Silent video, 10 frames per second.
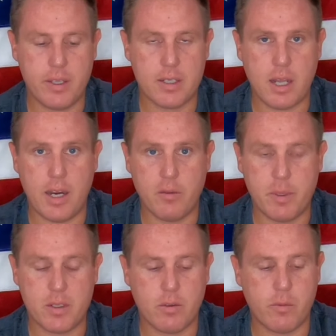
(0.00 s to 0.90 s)
this line of
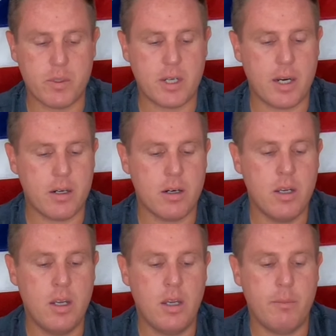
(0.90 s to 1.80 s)
pistol from Steyr,
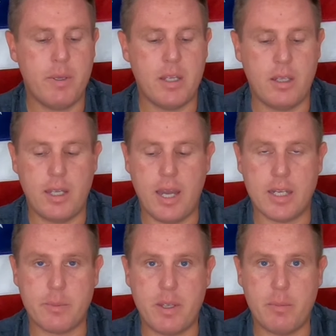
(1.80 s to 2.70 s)
being the
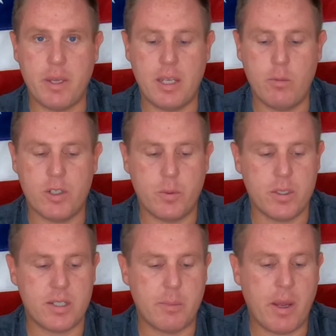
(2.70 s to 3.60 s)
SPP, which
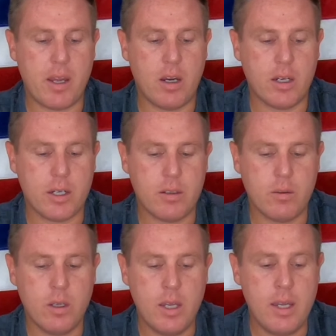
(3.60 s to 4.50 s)
was
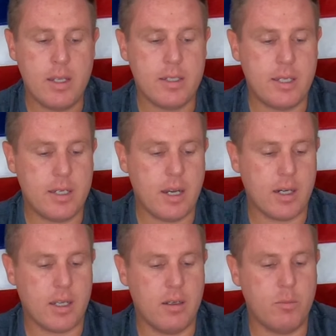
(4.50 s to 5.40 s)
semi-auto, did
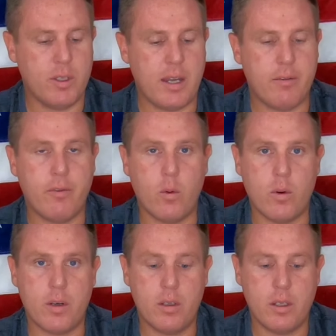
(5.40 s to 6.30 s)
not come with that
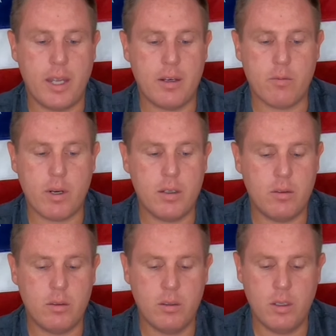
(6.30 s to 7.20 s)
forward
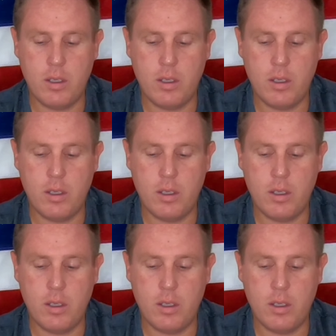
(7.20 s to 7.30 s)
handrail,